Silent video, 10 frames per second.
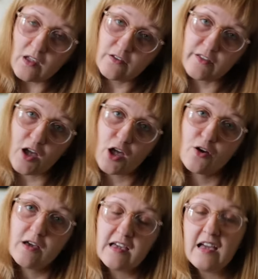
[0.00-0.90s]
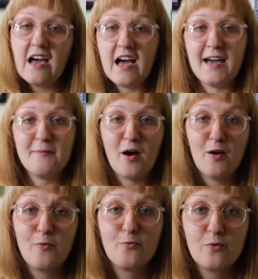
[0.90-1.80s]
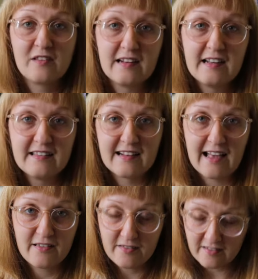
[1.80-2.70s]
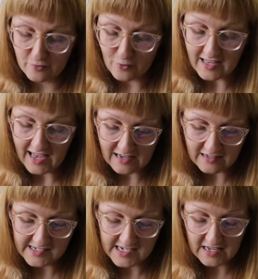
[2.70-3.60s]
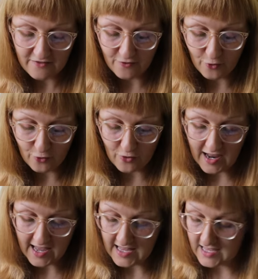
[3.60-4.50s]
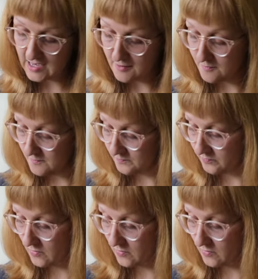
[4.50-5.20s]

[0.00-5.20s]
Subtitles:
So I was in London last weekend for a